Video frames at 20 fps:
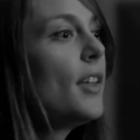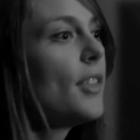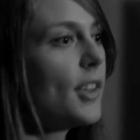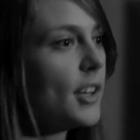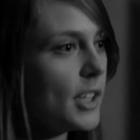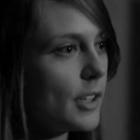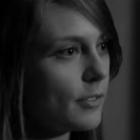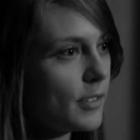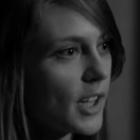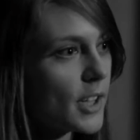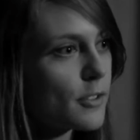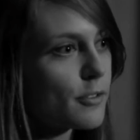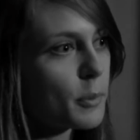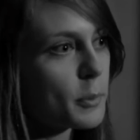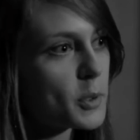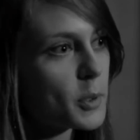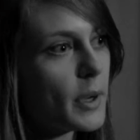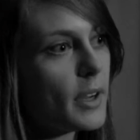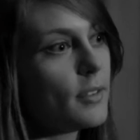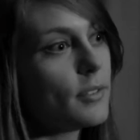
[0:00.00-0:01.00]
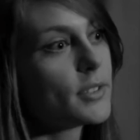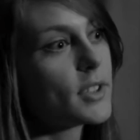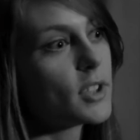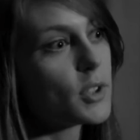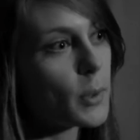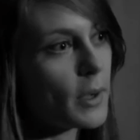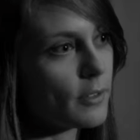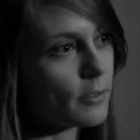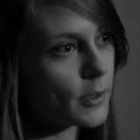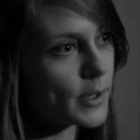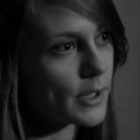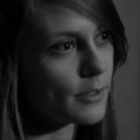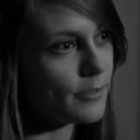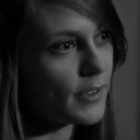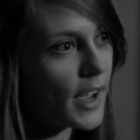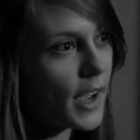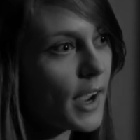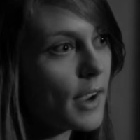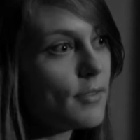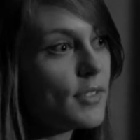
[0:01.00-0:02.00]
then you have lunch from 12 to
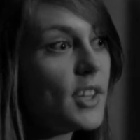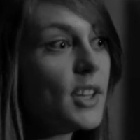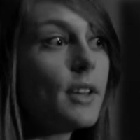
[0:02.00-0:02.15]
12.45,